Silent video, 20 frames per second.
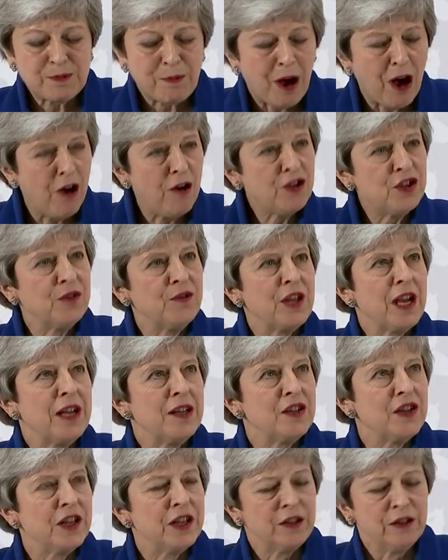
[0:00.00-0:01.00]
As part of
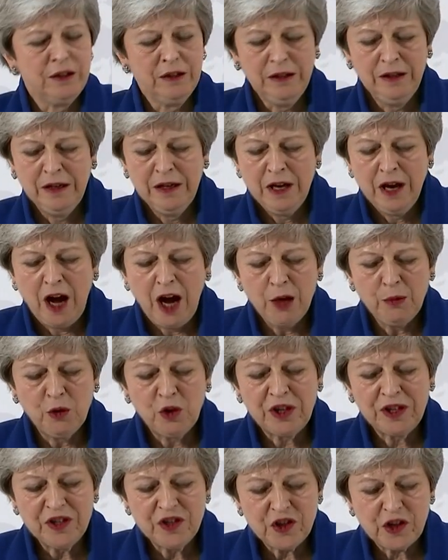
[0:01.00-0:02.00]
that deal, I
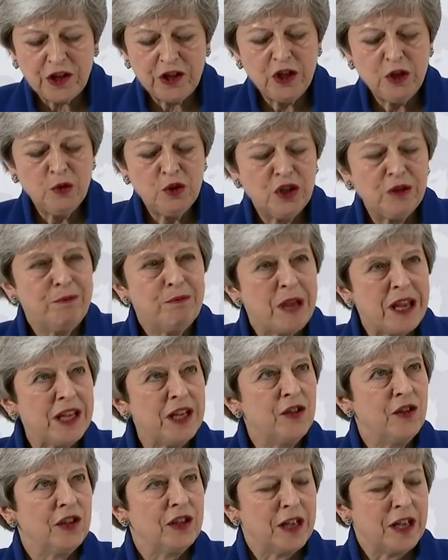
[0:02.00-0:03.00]
will continue to
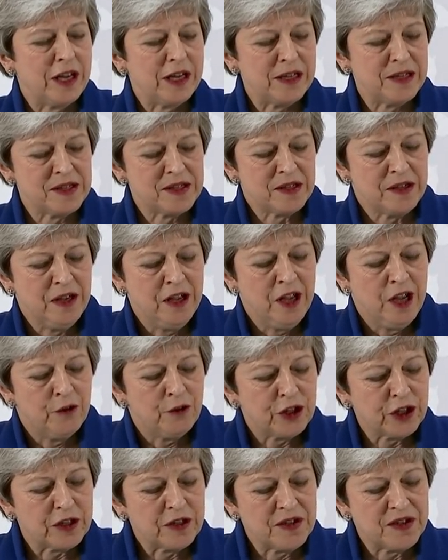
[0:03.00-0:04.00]
make the case
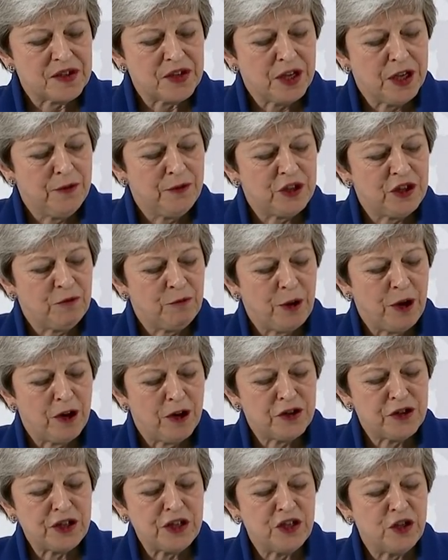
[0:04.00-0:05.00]
for the Conservative
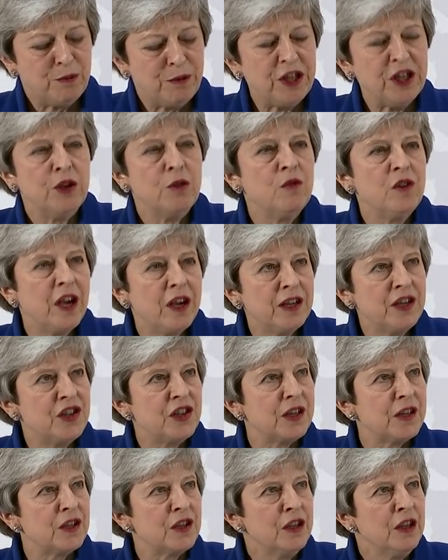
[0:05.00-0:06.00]
Party to be
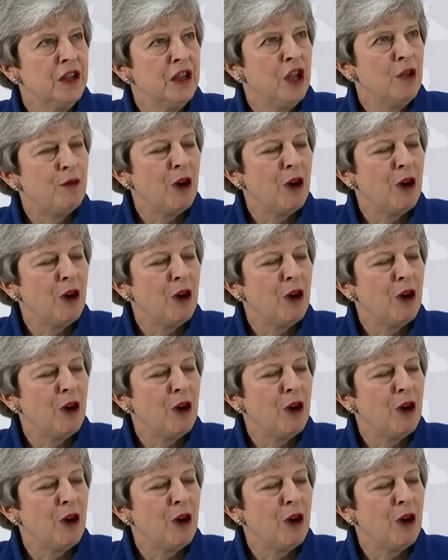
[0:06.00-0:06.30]
united